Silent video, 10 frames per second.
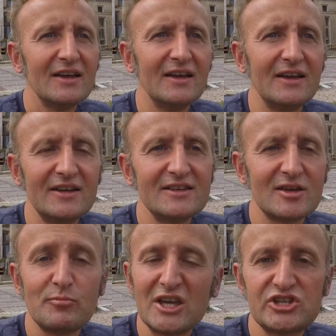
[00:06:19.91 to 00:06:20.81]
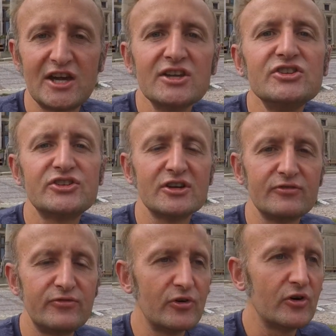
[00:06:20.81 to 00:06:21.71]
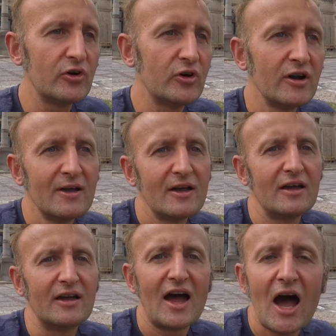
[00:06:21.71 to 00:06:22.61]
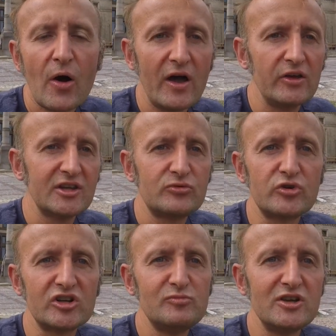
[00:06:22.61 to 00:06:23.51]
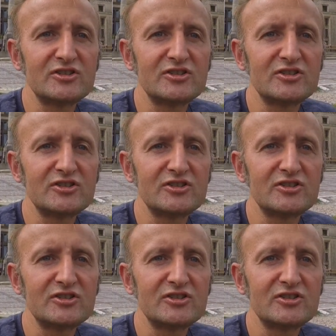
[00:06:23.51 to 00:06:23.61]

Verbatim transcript: it is a big change uh, for uh, how Aion network is being